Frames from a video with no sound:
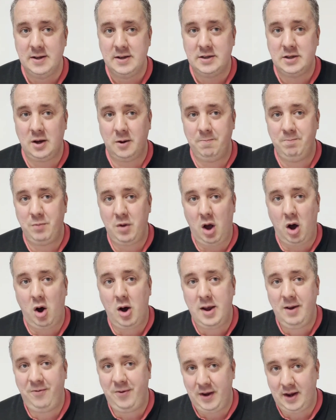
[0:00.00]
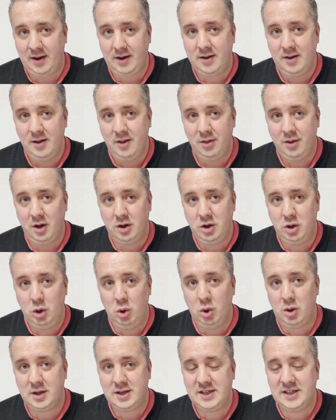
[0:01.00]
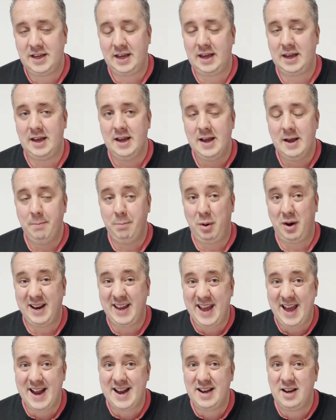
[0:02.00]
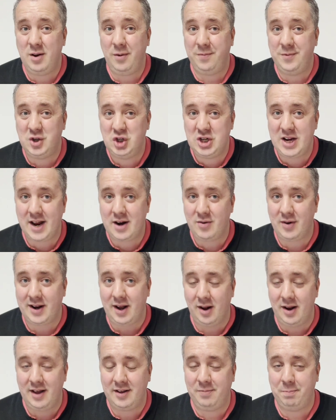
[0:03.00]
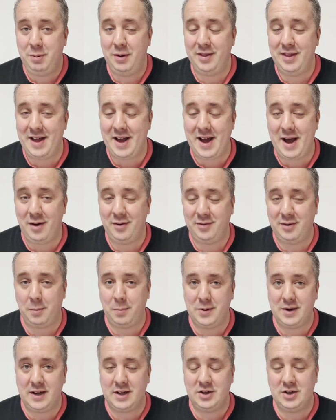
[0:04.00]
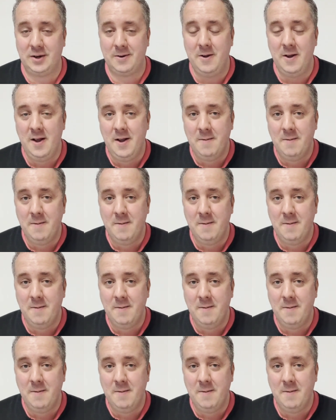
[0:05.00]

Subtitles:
So I think that you'll see by the end of January, let's put that out as a prediction.